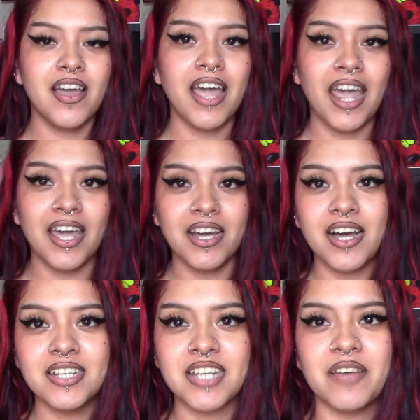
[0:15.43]
Hey
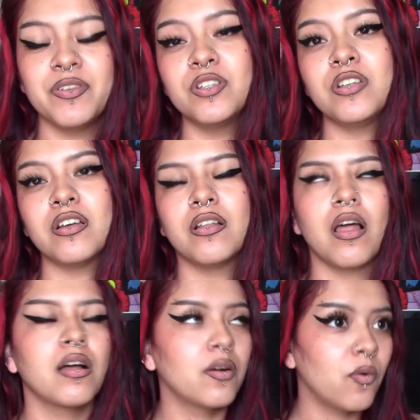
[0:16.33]
guys, have you?
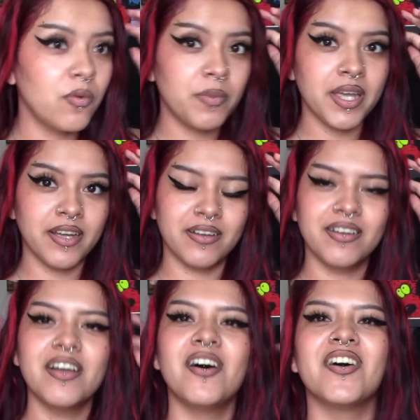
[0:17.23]
Oh my.
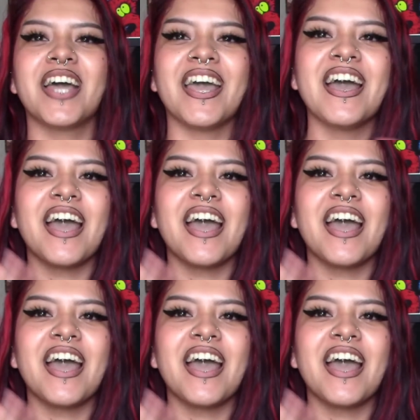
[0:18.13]
Okay.